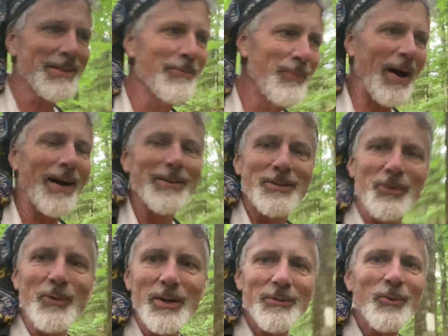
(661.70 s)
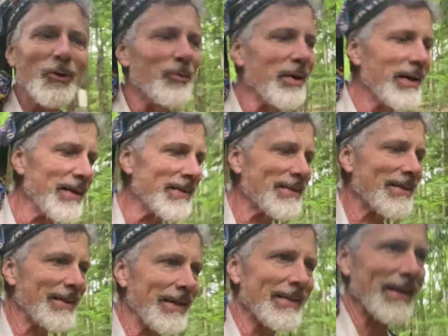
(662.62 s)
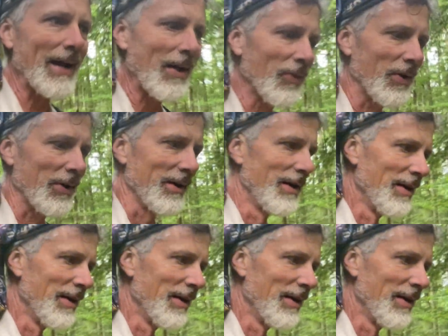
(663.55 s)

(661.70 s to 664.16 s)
about 20 more minutes to get down there.